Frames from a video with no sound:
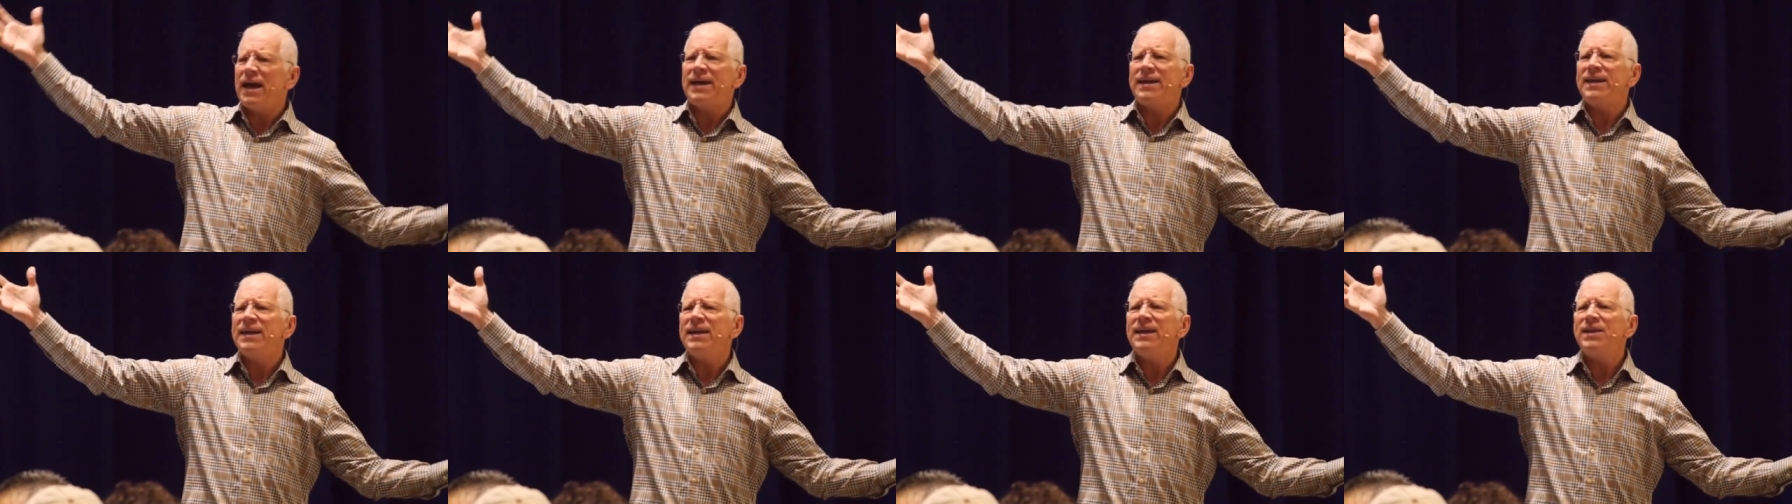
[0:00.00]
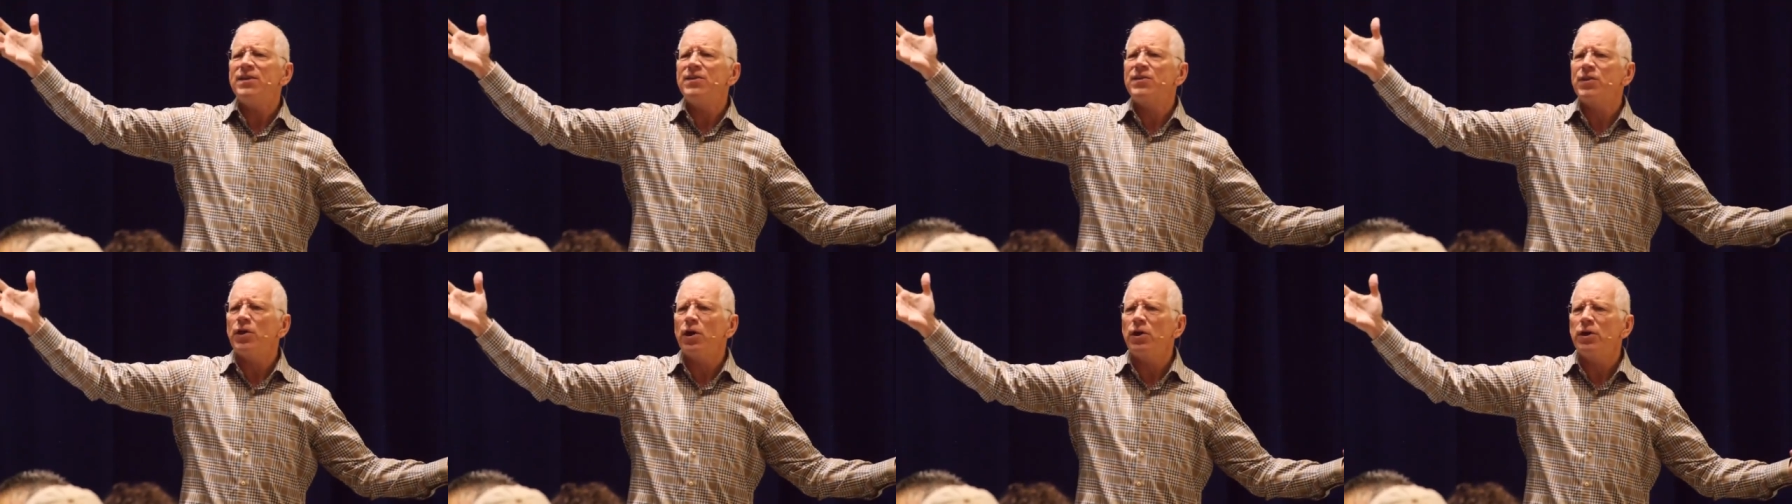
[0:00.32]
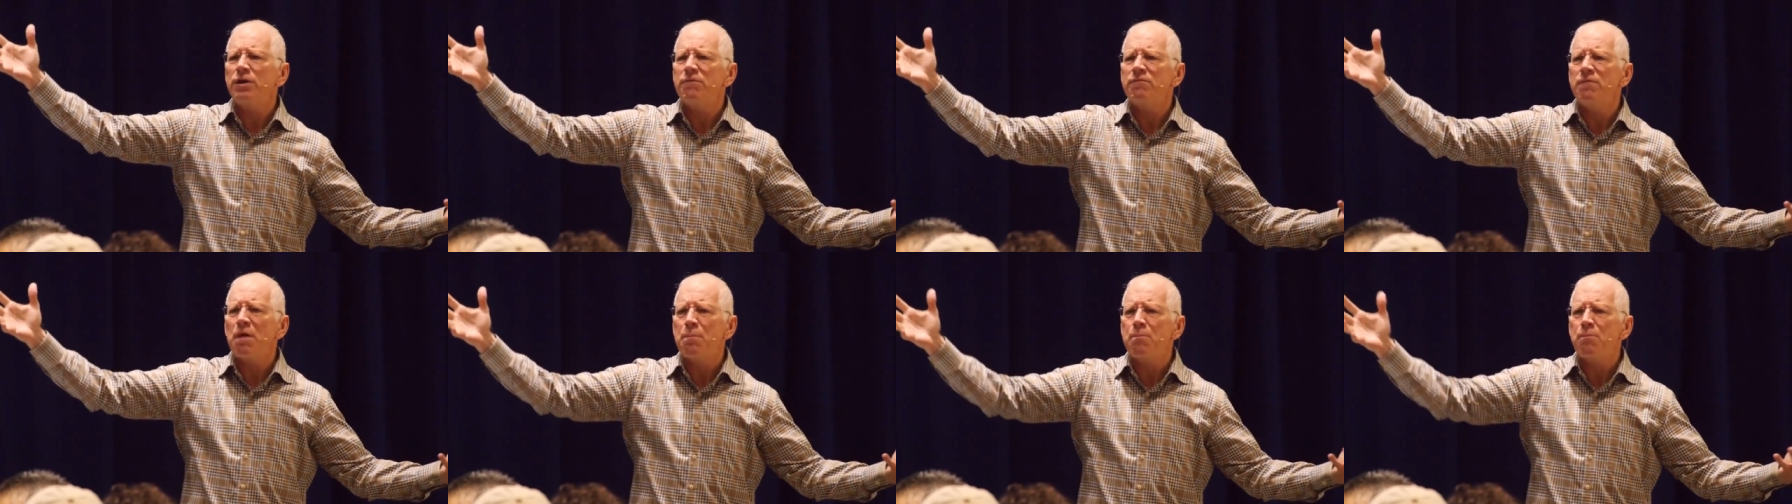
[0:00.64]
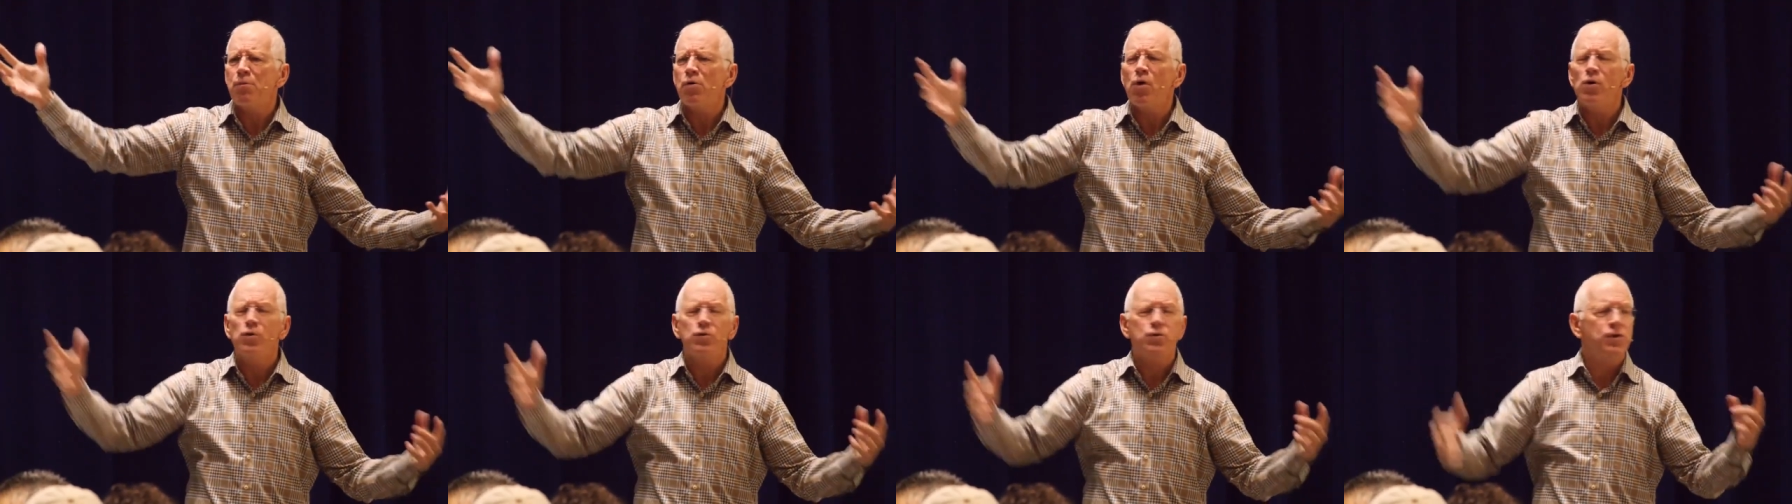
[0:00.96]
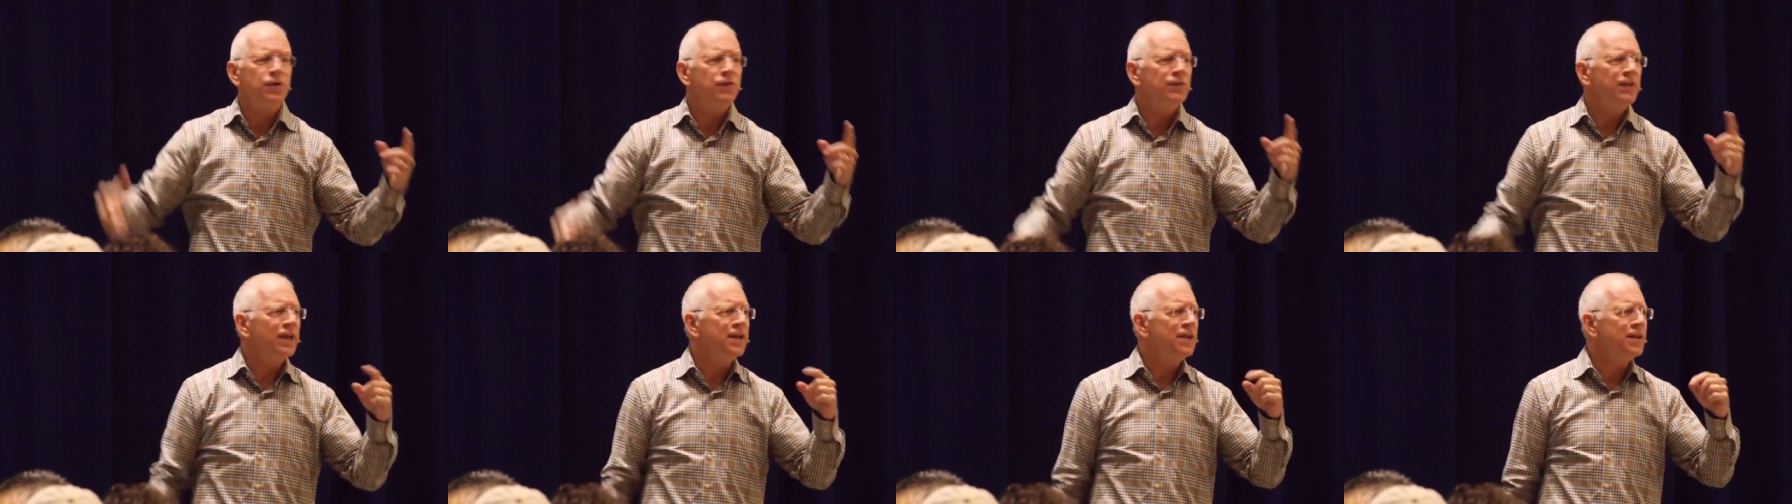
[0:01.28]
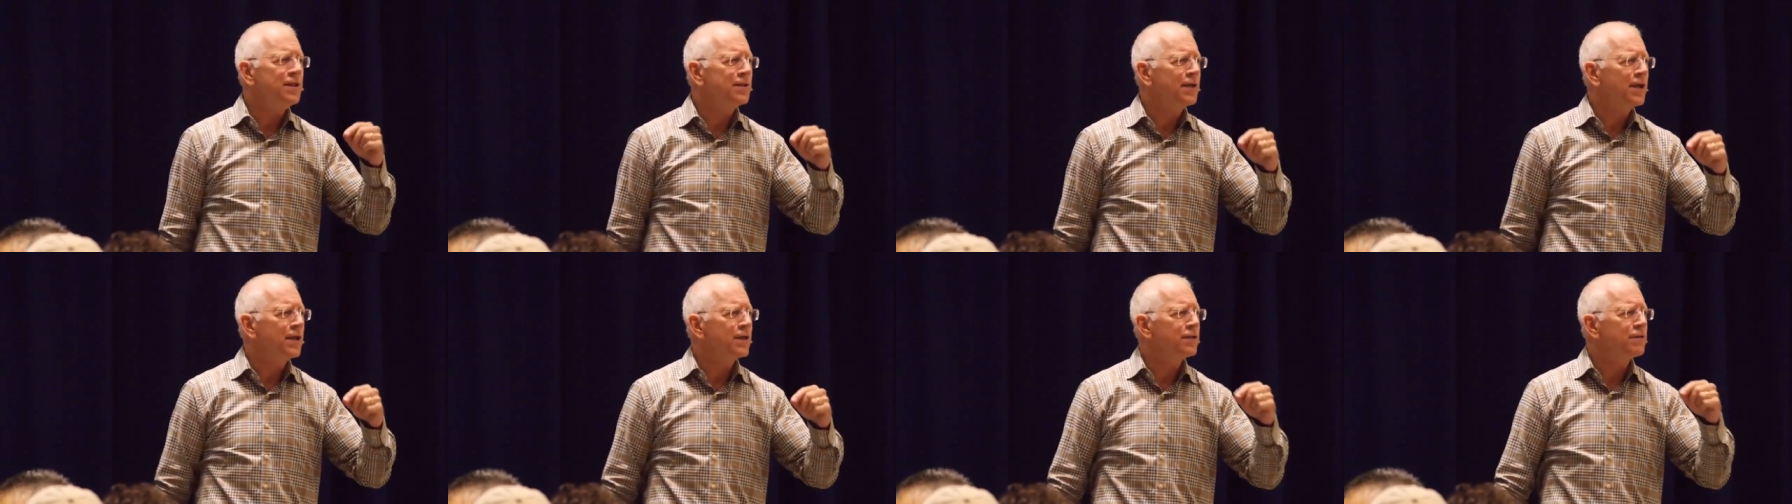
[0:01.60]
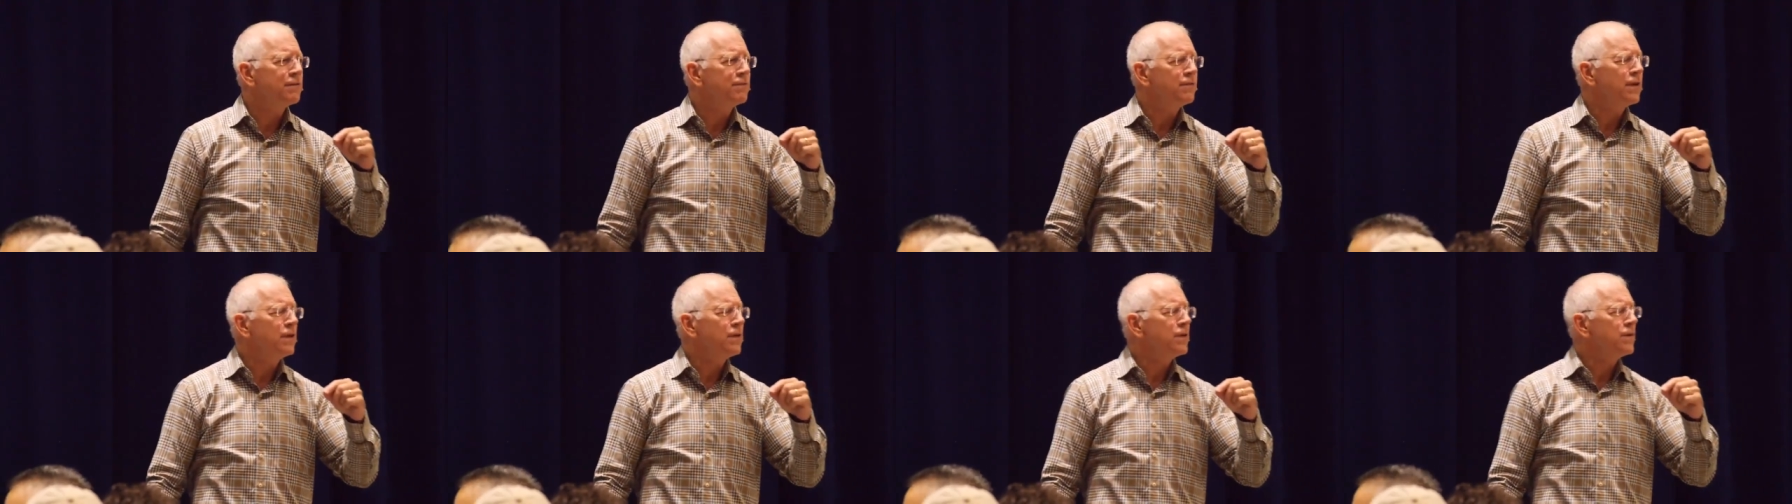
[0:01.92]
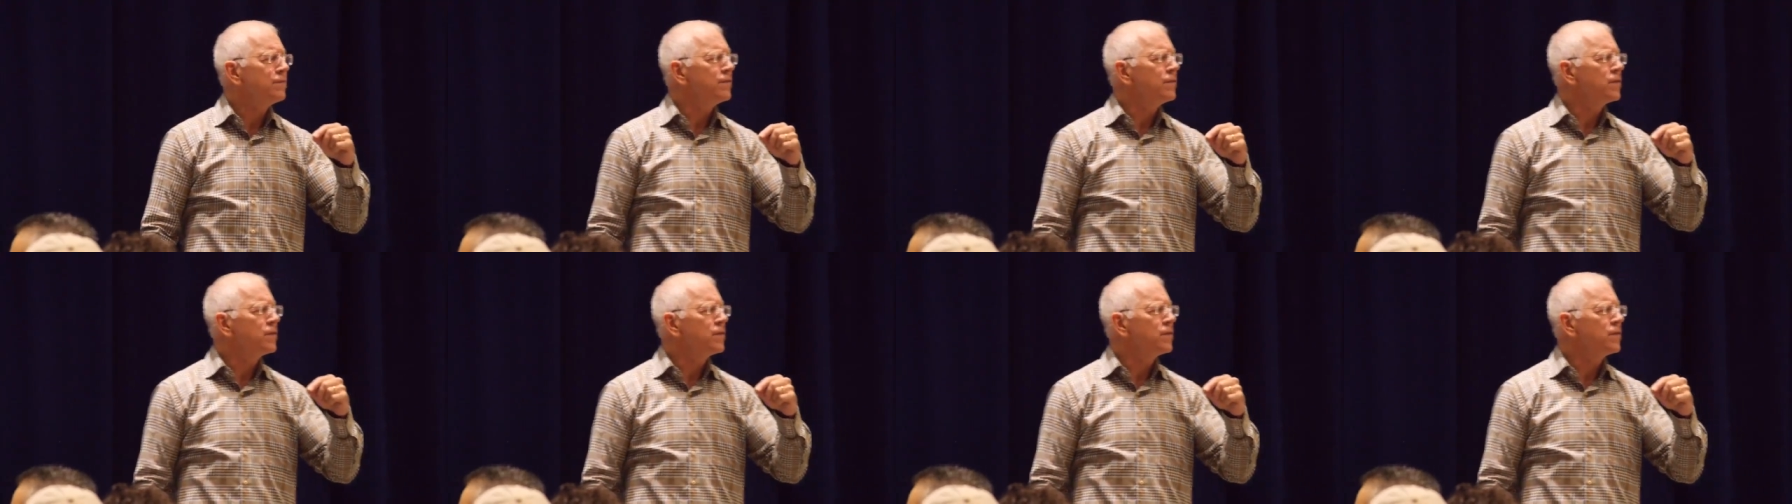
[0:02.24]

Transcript: I get insult and reproach. And then he says in ver